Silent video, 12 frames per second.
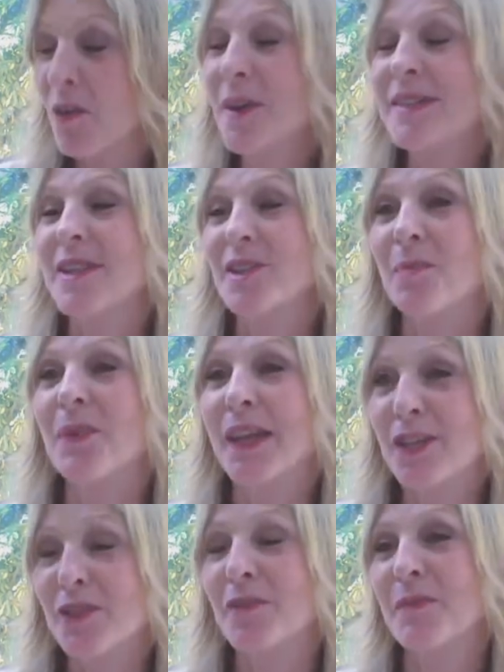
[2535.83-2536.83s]
always such a
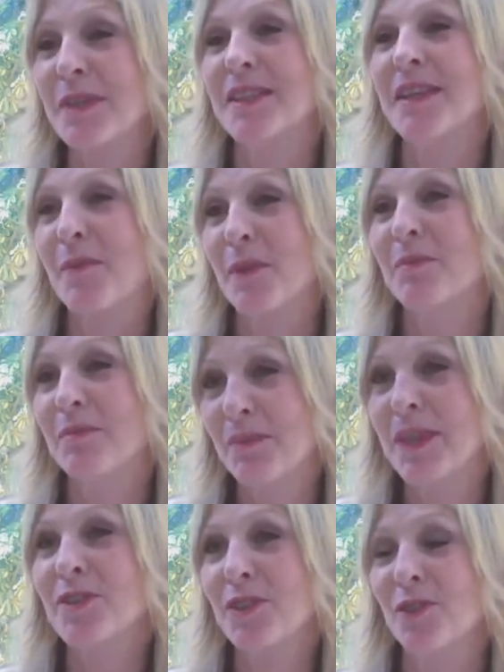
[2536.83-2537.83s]
pleasure for me to come and
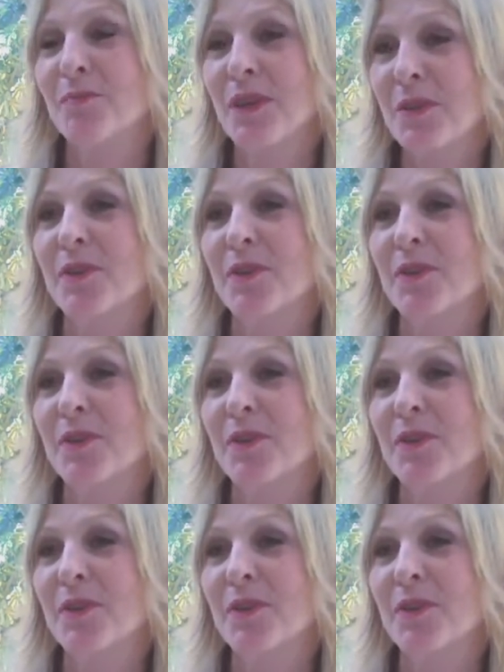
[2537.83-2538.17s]
meet you and be